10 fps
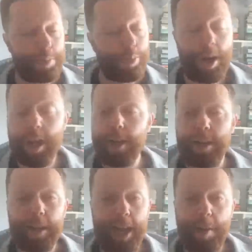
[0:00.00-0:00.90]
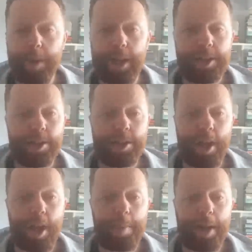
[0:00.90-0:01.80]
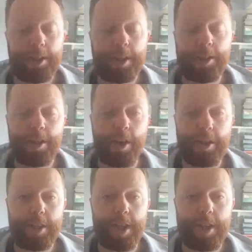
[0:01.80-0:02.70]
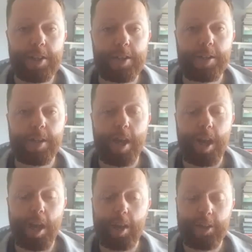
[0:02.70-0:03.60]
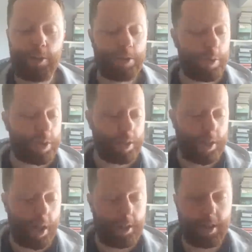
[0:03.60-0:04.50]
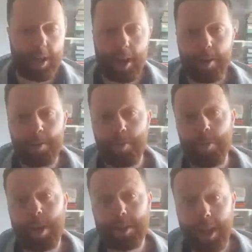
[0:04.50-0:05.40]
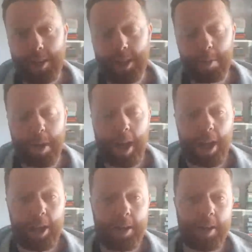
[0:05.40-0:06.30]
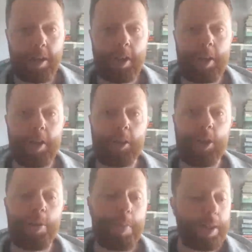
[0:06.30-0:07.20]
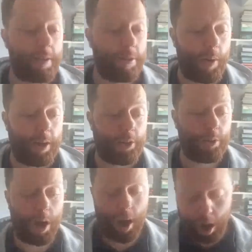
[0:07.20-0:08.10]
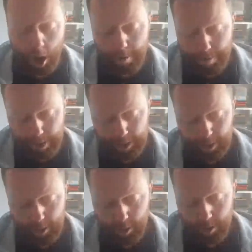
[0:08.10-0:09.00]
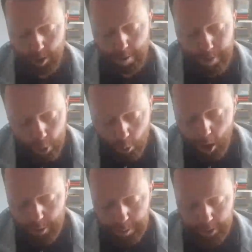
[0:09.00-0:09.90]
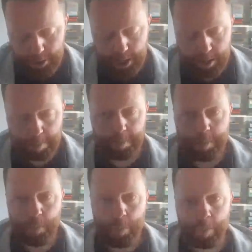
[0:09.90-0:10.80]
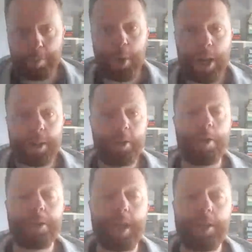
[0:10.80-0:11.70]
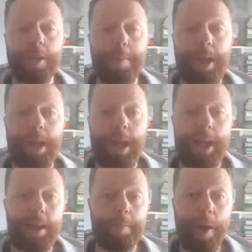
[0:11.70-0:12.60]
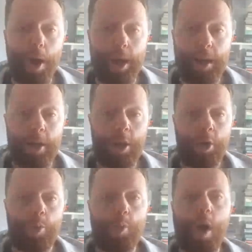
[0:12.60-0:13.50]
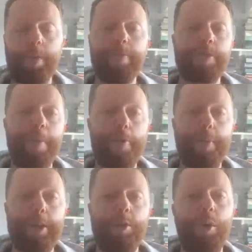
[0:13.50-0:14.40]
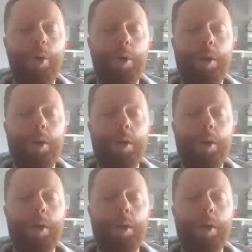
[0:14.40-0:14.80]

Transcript: brilliant in the game against Manchester United. Jota is certainly a fantastic player. Could be a differential. I think I feel all right with my team. Put it in the context of the mini league. My rivals above me do not.